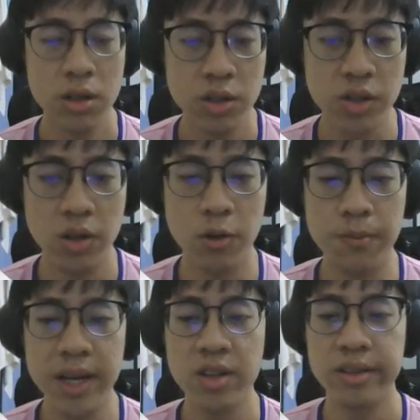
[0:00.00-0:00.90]
So
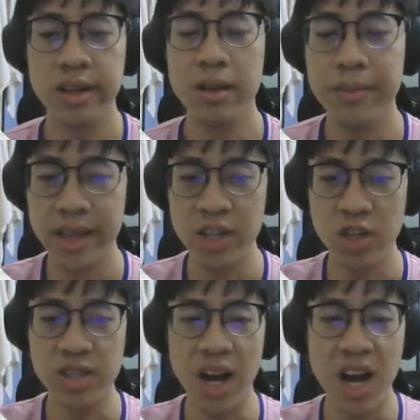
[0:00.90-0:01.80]
based on the
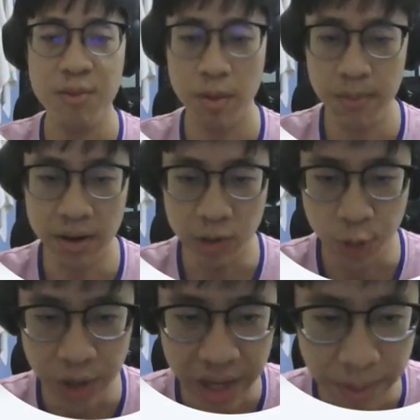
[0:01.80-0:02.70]
limitations, I've proposed
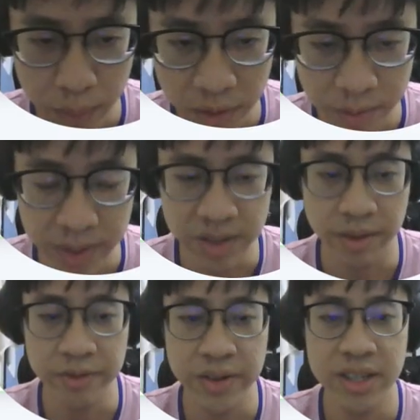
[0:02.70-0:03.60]
3 improvements. So
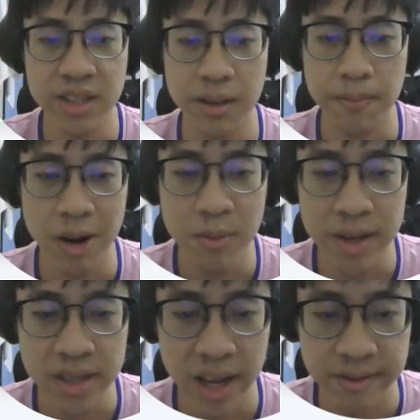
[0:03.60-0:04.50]
first is the
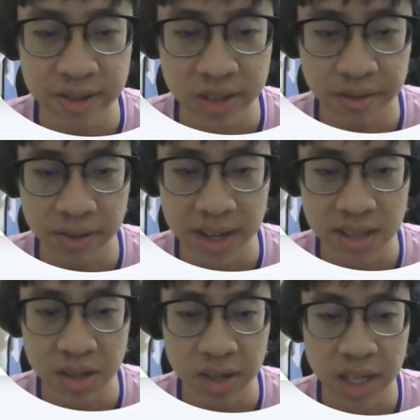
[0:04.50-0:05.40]
parameter efficient
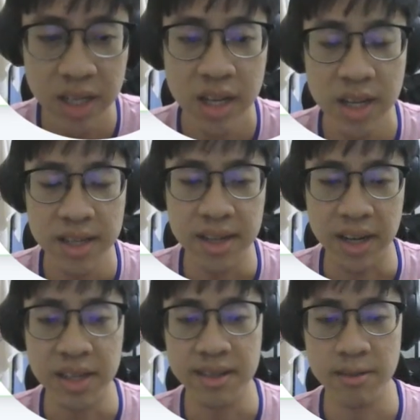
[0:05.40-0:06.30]
fine-tuning,
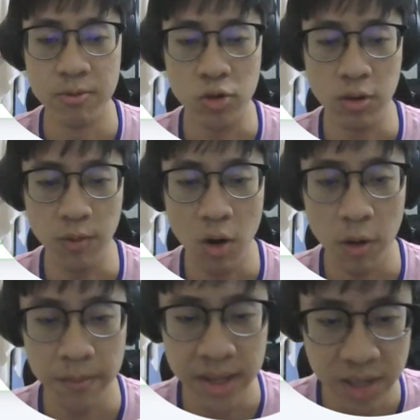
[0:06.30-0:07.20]
second is the retrieval
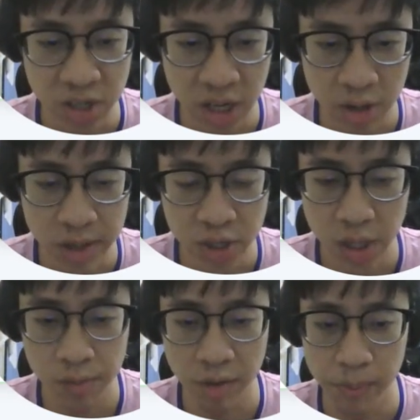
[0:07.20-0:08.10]
augmented
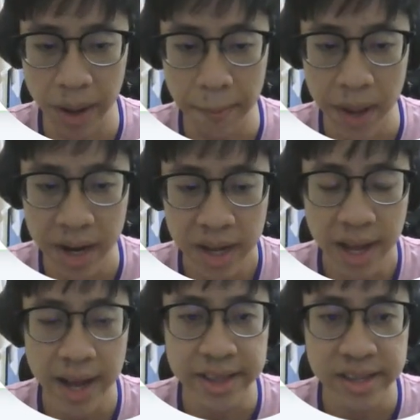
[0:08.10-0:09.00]
generation with PubMed,
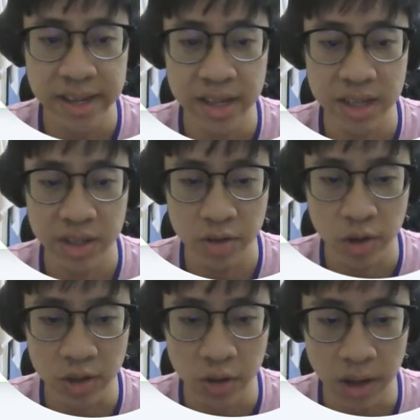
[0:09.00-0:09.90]
and third is the
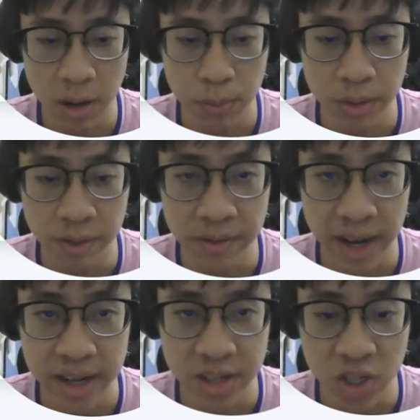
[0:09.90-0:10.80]
structured output
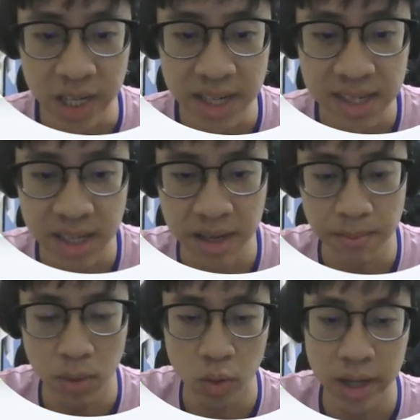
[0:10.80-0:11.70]
via JSON
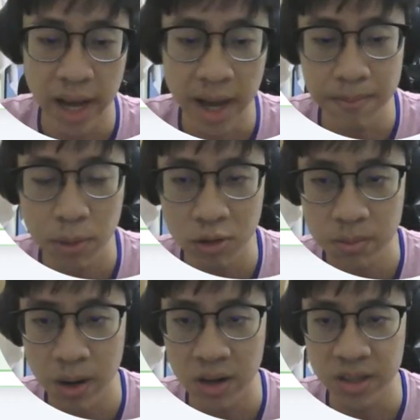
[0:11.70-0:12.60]
mode and
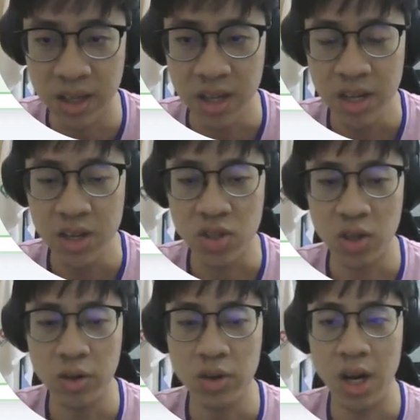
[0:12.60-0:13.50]
post-parsing.
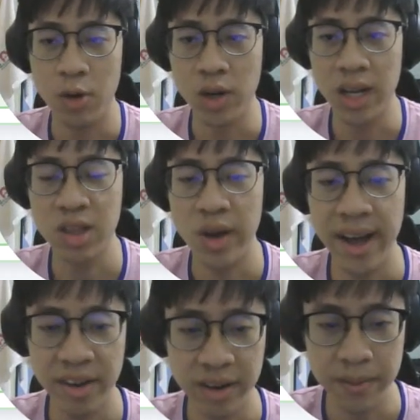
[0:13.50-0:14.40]
So I would like to
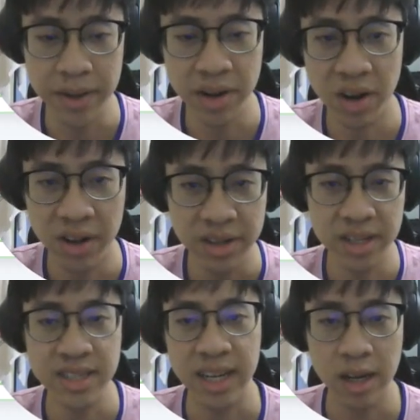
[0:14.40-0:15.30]
add on a bit on the
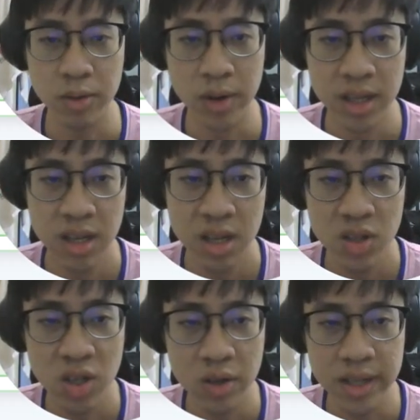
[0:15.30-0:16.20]
second one.
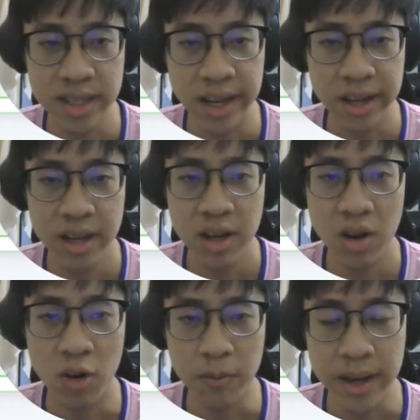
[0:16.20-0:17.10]
So it's like
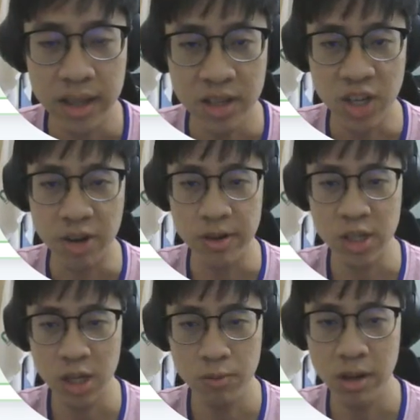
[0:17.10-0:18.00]
augmented
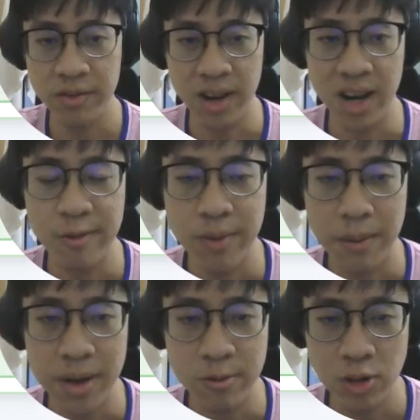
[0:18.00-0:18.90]
generation with a live
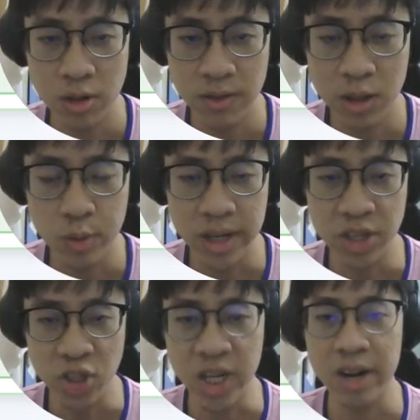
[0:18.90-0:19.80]
part-map retriever to
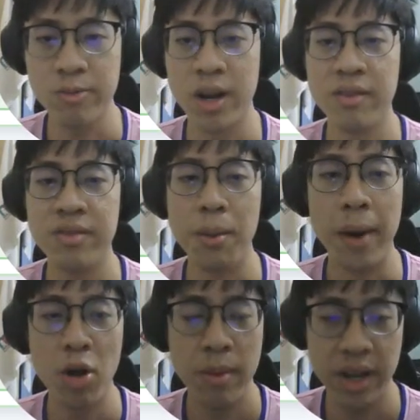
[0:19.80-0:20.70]
inject relevant
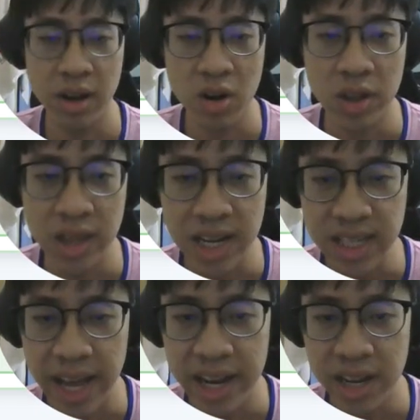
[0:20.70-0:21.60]
biomedical context
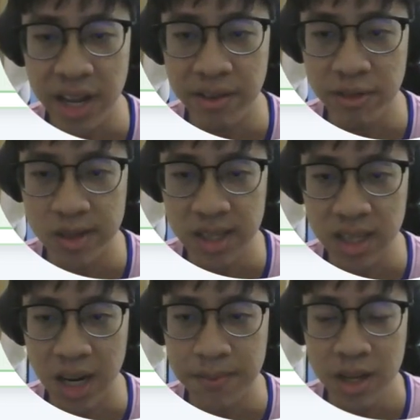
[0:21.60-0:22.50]
at inference
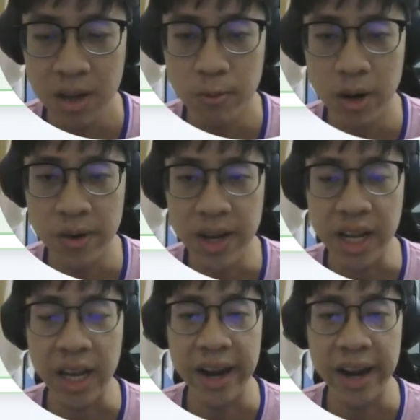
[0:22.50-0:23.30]
time, where it can